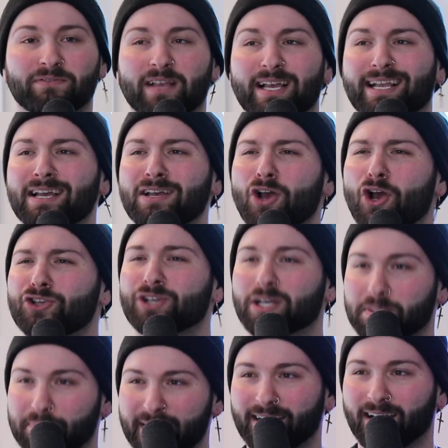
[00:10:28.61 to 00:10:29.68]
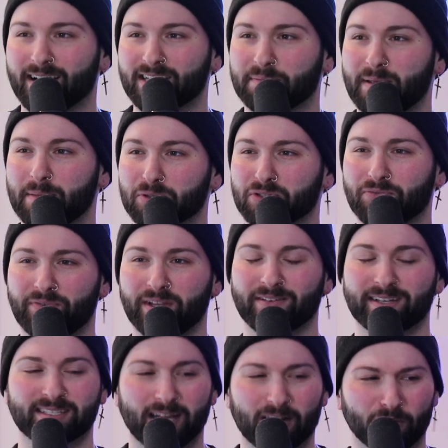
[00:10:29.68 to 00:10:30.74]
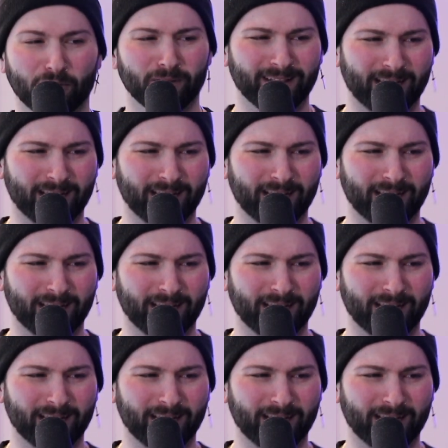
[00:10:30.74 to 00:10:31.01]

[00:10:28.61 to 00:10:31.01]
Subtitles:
Like, just because people's feelings got hurt,